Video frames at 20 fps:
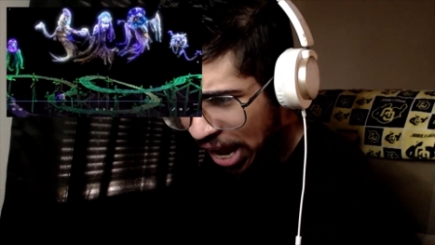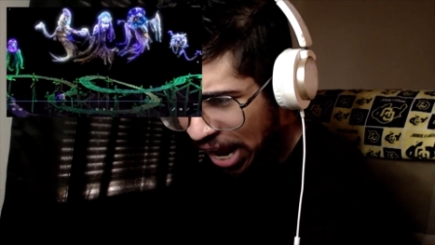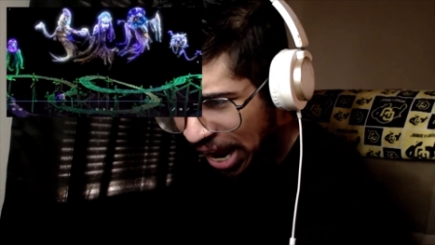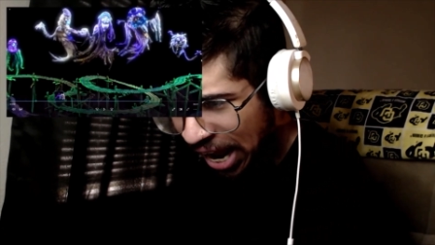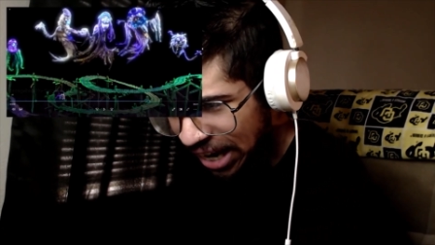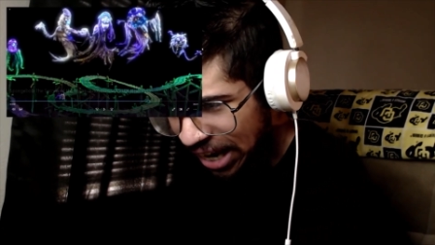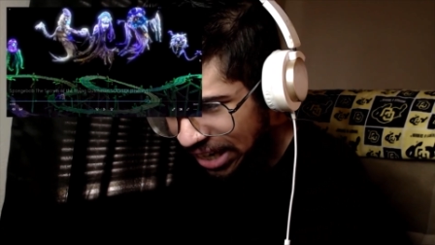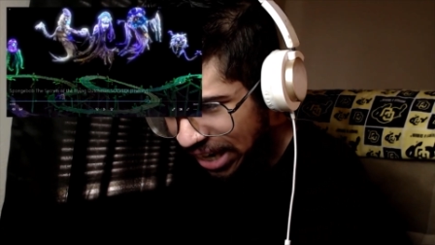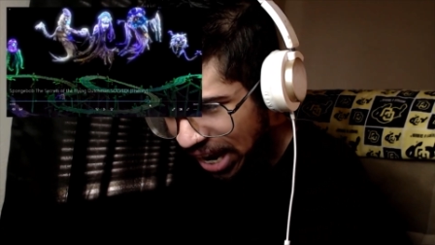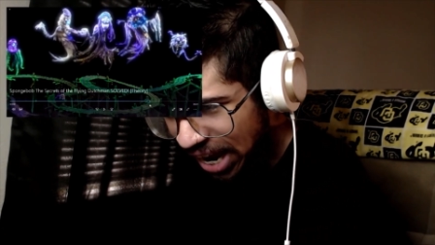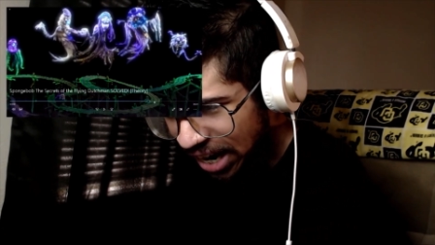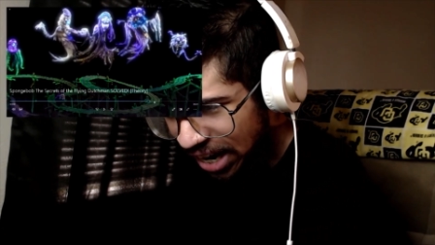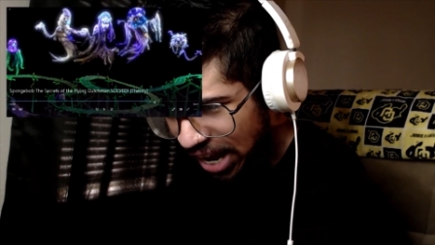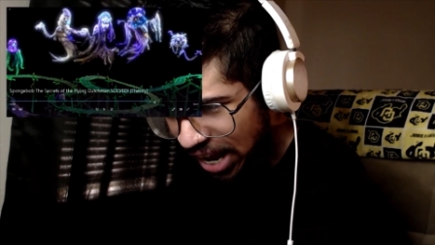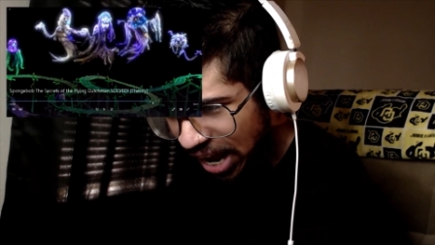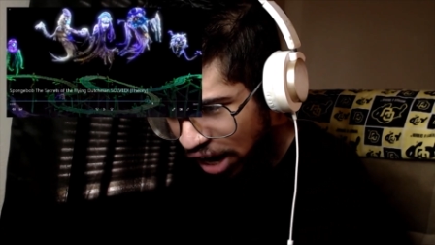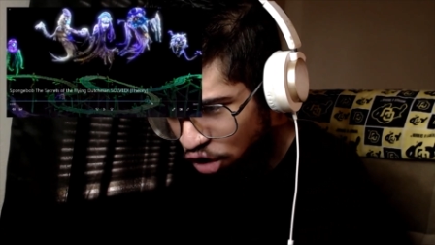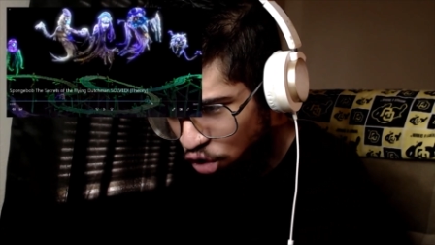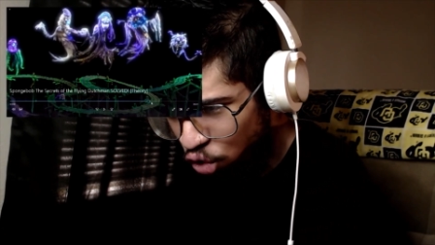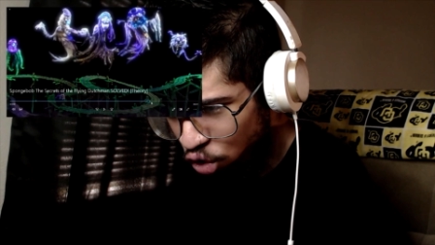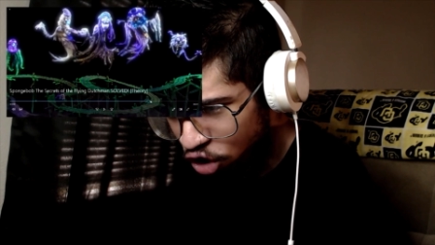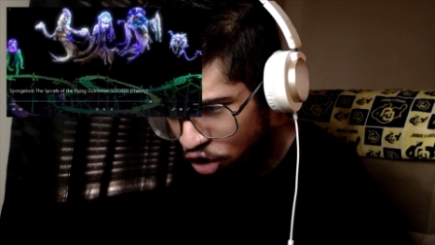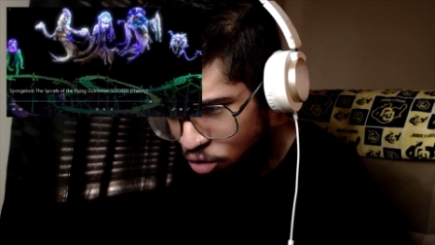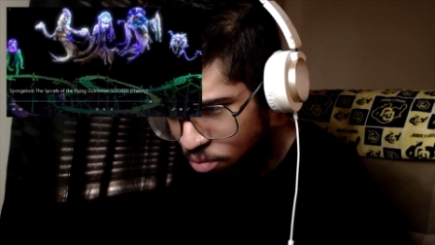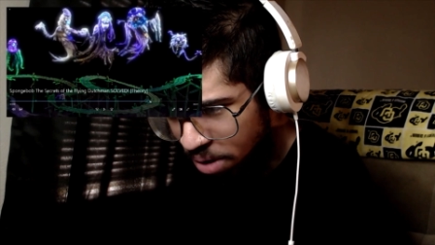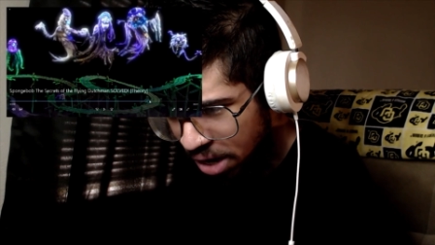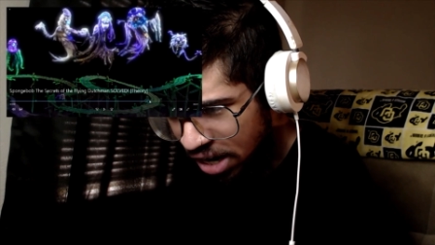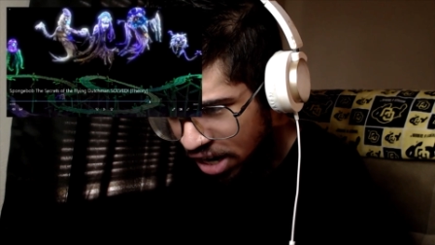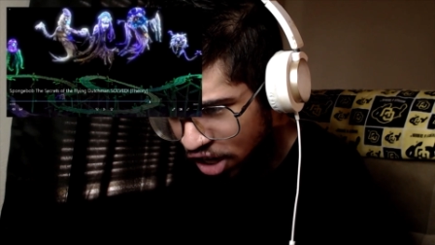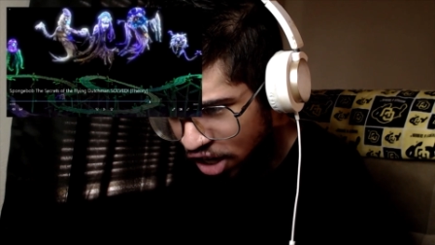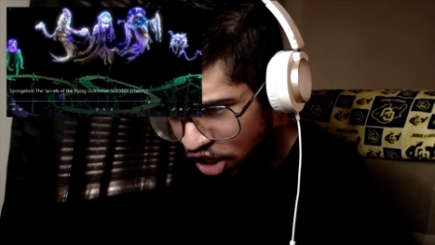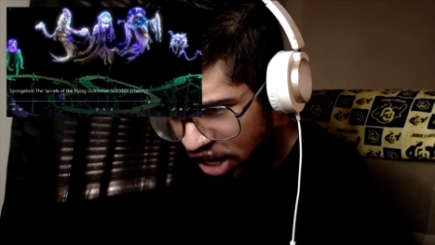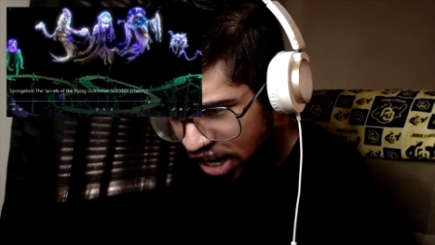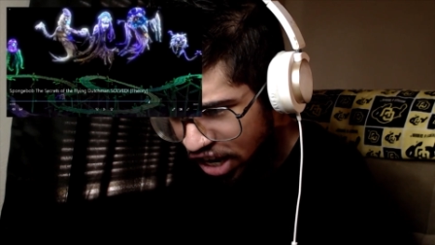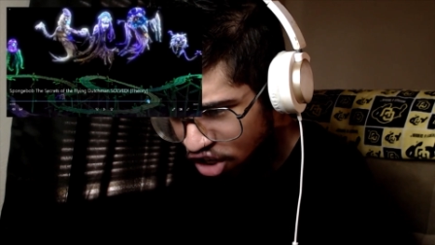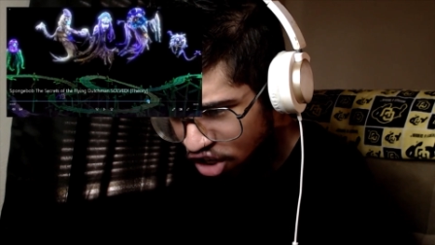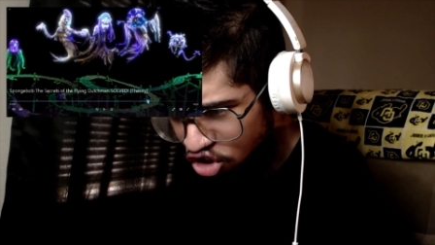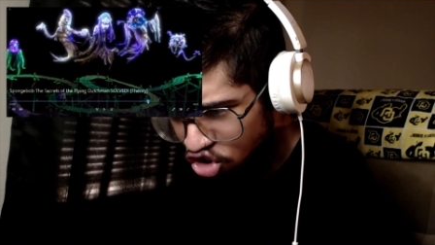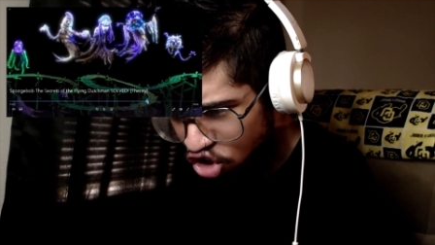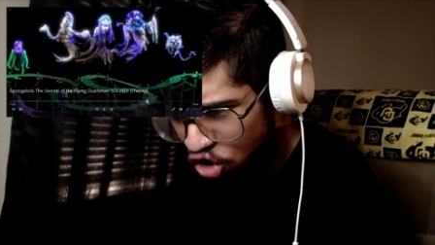I can't handle this many
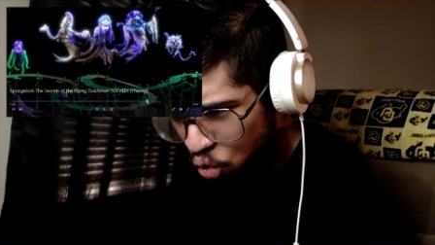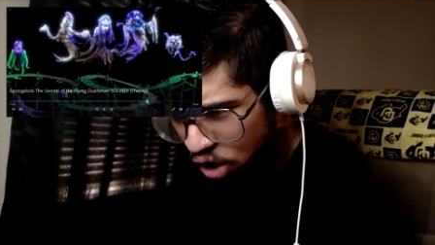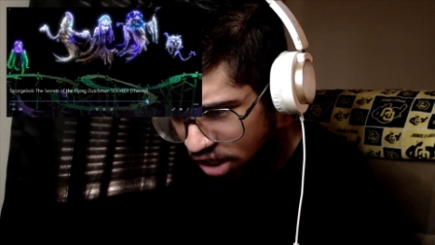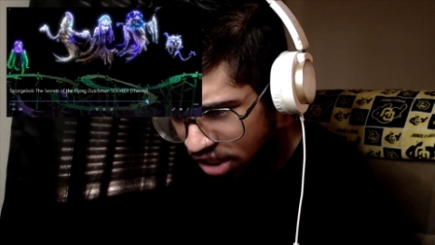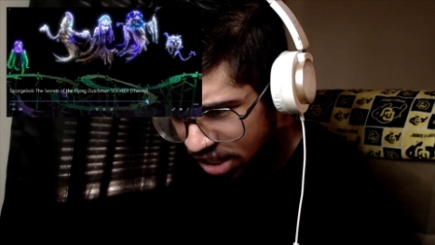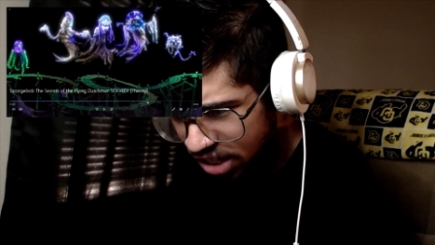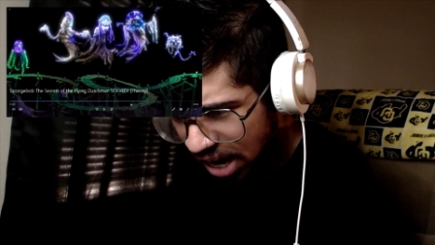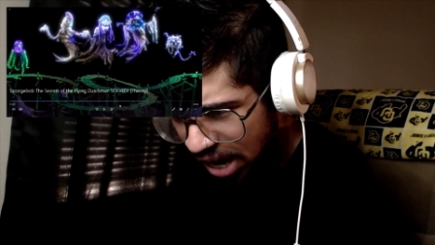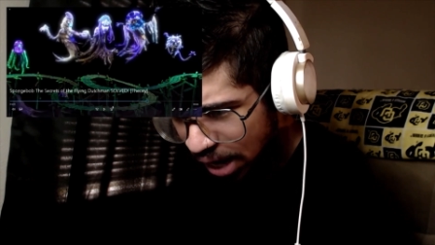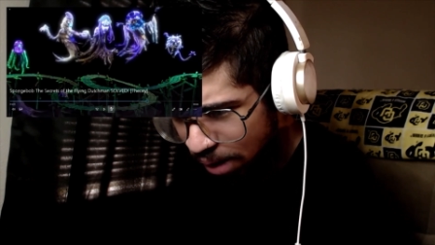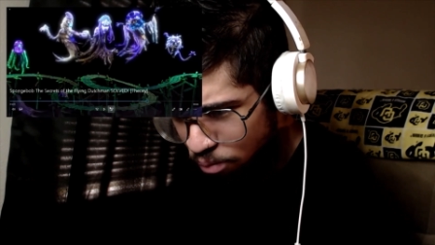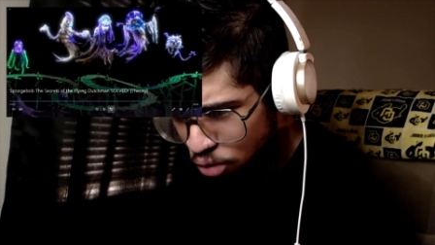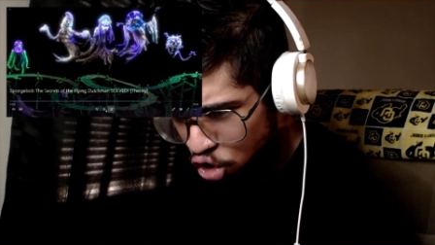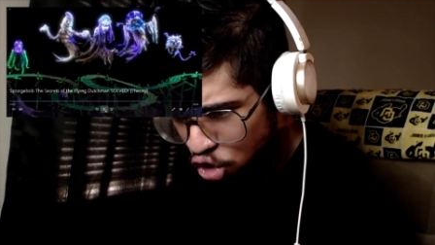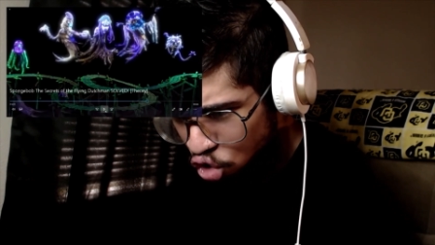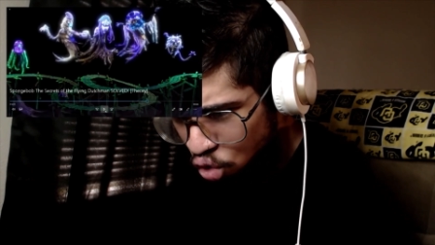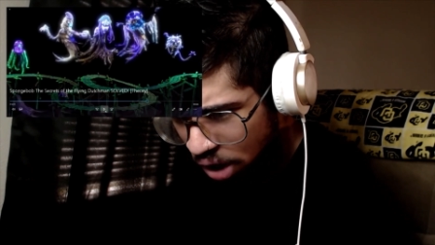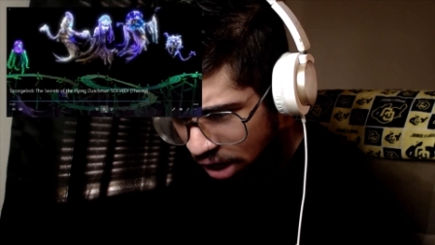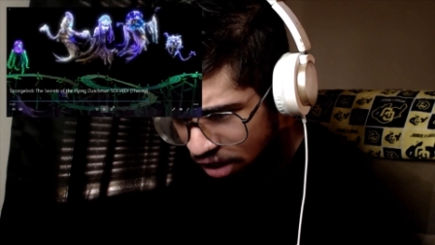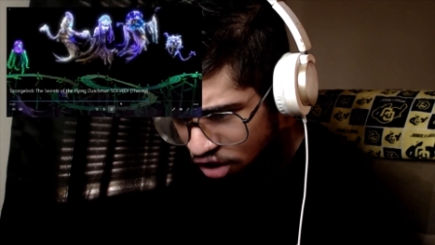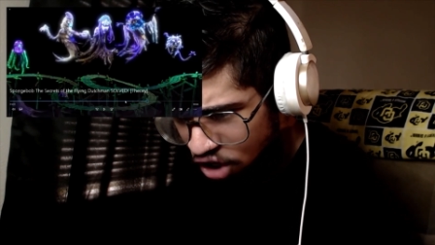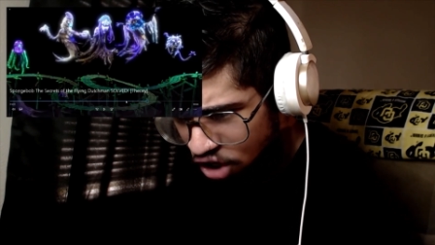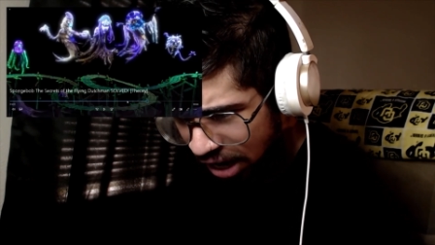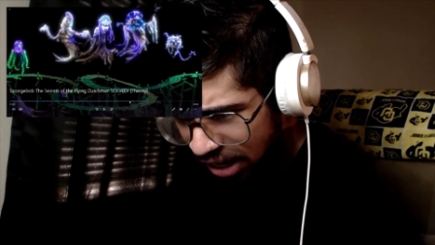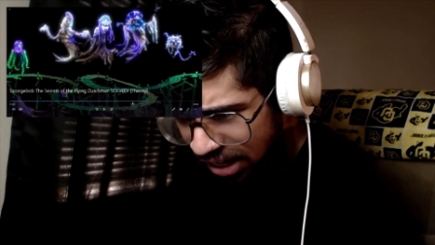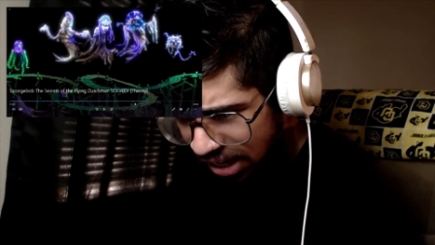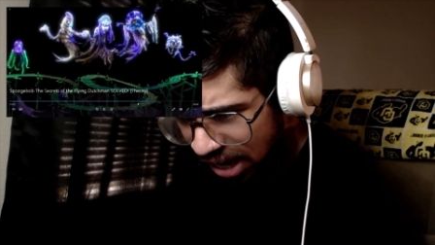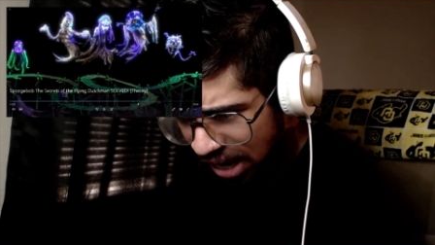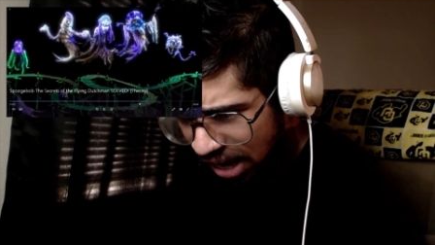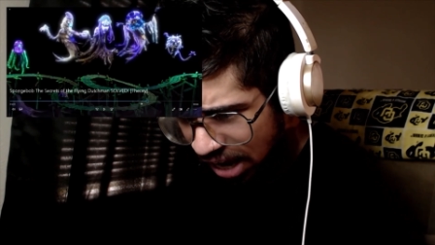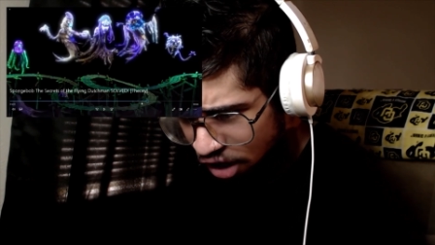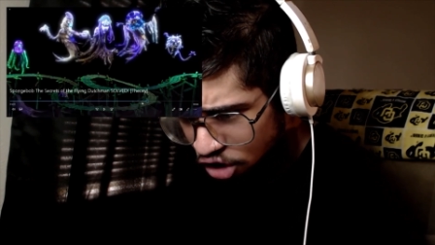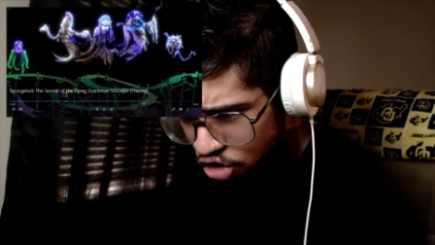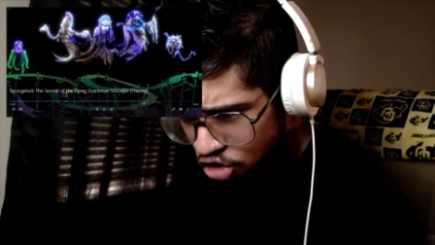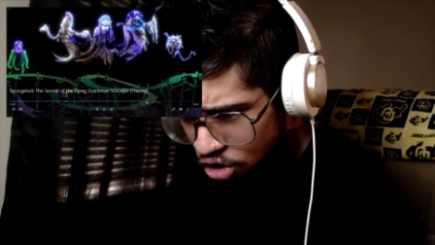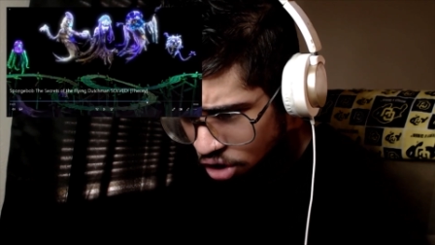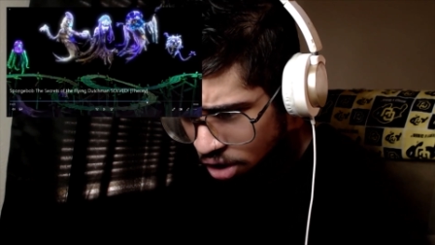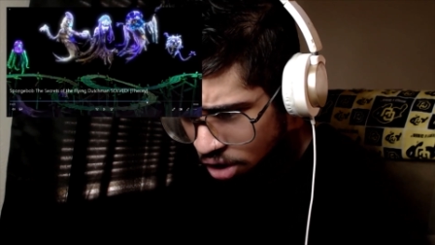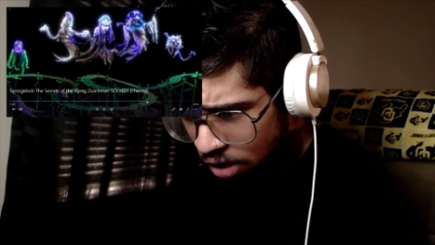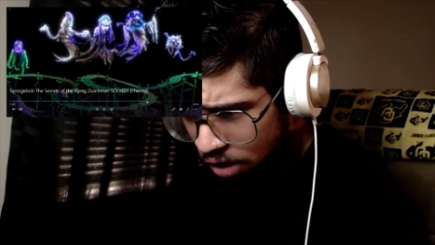Ds at one time, dude. I can't.